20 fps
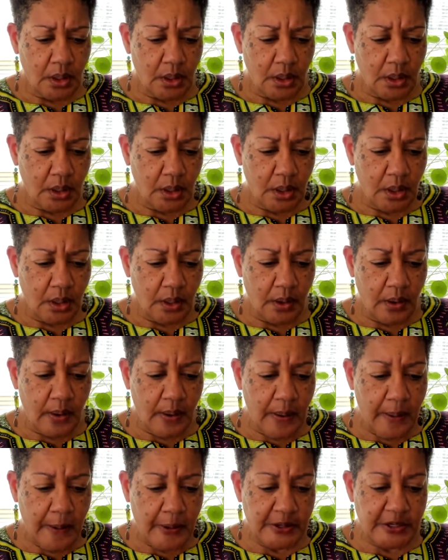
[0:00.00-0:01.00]

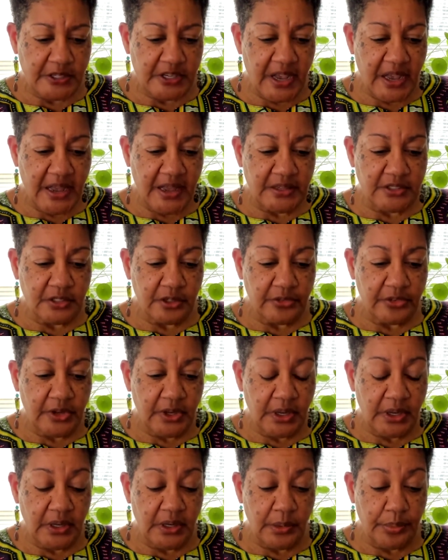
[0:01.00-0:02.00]
Signs of
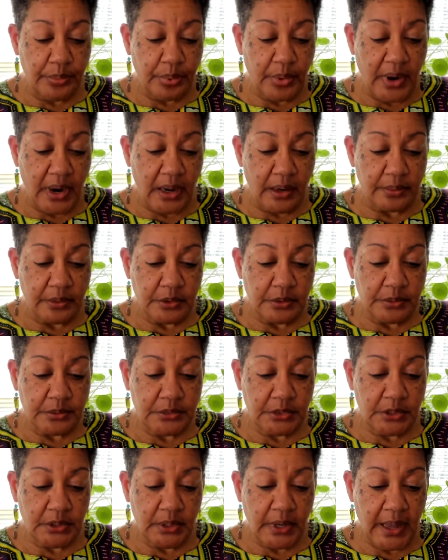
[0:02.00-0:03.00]
kidney
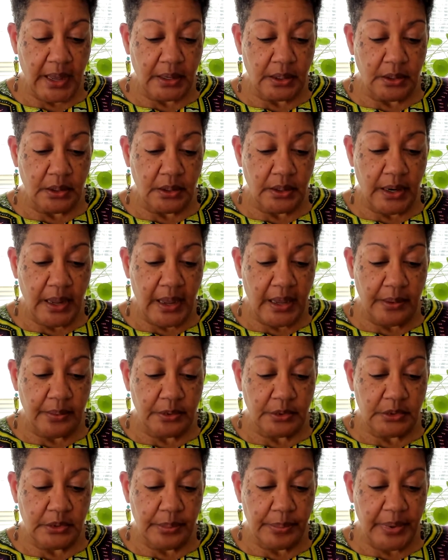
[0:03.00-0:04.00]
problems like unable
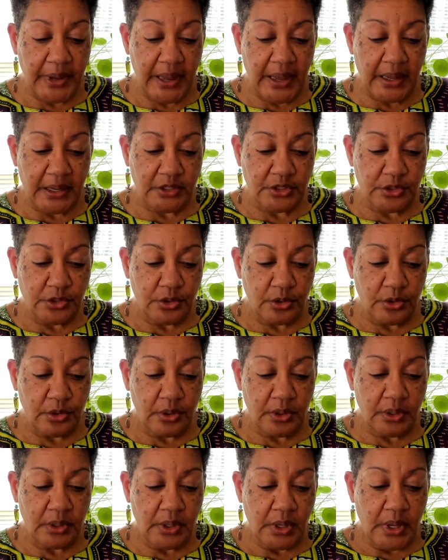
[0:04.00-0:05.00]
to pass
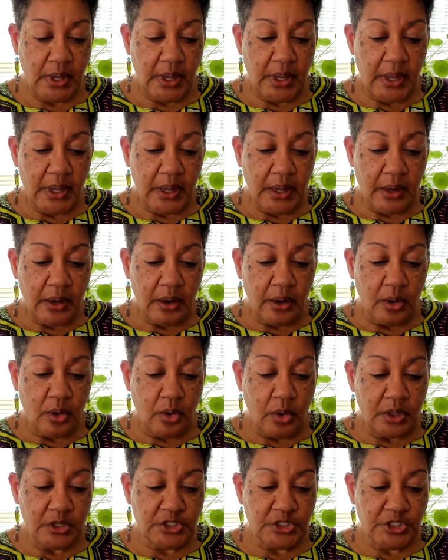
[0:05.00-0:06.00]
urine
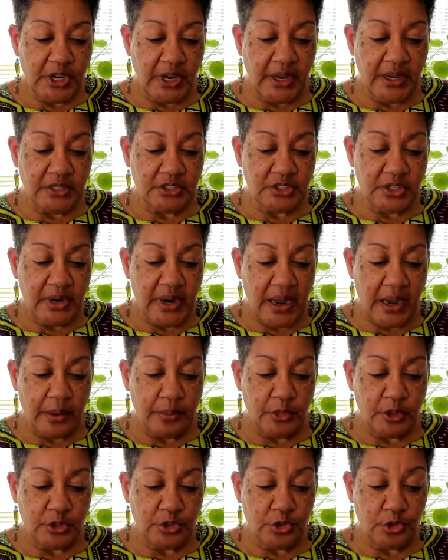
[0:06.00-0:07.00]
or change in how
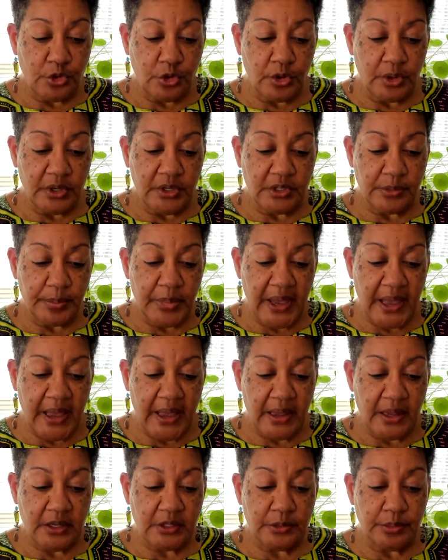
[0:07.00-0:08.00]
much urine is
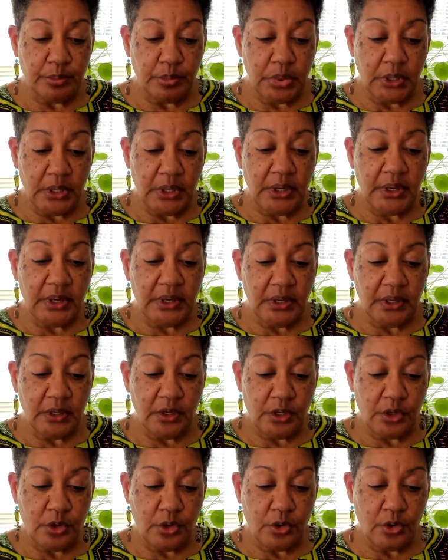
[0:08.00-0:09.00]
passed, blood in the
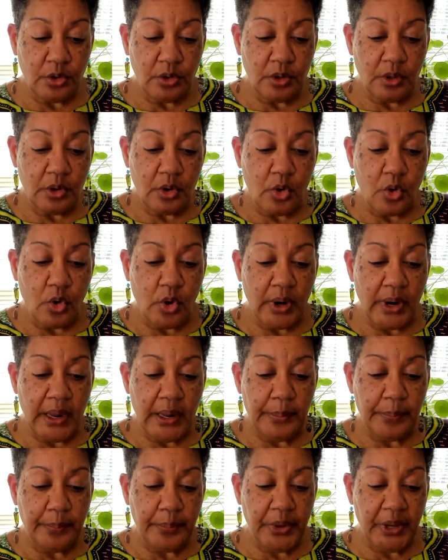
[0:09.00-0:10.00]
urine, or a
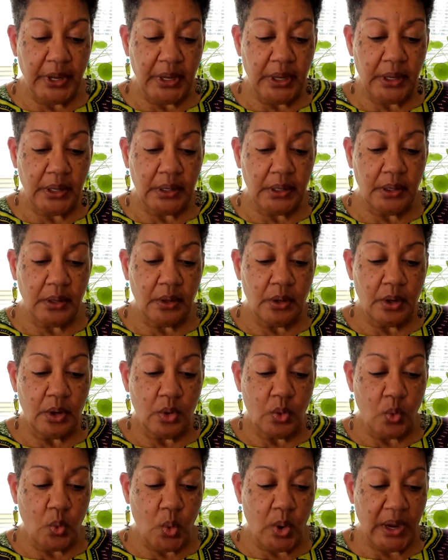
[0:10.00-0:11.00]
big
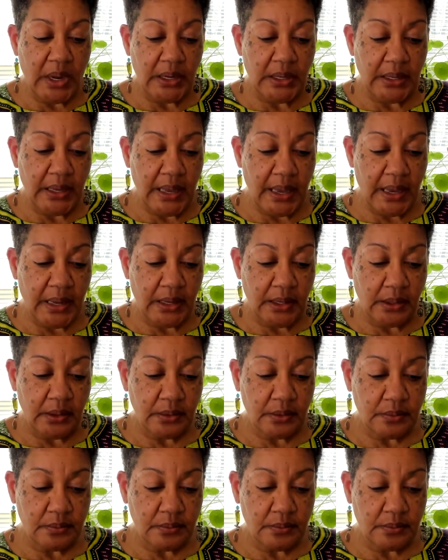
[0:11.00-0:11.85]
weight gain.